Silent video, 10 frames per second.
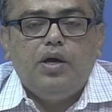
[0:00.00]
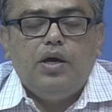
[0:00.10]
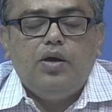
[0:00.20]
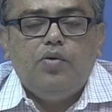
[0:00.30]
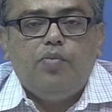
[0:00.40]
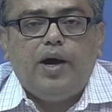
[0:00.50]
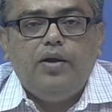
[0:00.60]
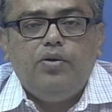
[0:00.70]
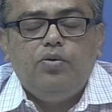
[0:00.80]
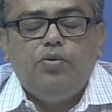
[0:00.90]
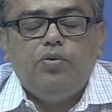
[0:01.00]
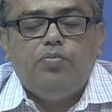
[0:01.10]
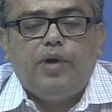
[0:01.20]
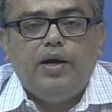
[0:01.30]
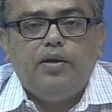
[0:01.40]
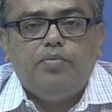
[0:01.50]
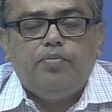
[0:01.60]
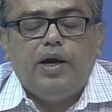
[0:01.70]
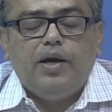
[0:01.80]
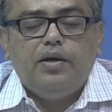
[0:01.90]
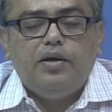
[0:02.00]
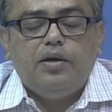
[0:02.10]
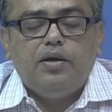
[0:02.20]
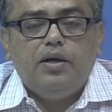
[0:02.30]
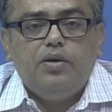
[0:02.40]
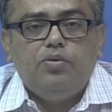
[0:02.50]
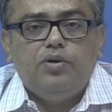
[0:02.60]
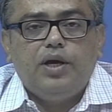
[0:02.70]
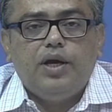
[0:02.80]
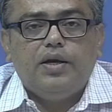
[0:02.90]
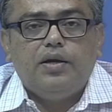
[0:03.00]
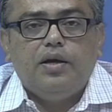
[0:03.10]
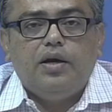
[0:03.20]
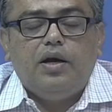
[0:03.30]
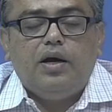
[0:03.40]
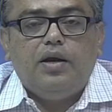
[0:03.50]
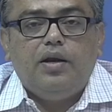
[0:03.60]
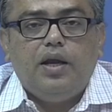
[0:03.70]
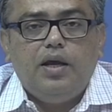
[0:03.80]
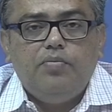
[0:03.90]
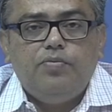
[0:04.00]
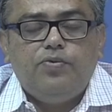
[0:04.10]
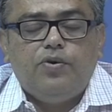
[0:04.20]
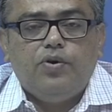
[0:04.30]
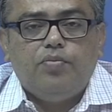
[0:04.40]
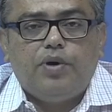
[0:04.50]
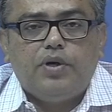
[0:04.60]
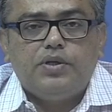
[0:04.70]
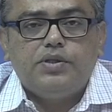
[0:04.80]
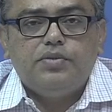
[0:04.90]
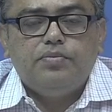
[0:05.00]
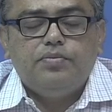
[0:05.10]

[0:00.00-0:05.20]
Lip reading: You might need to get a name for your partnership,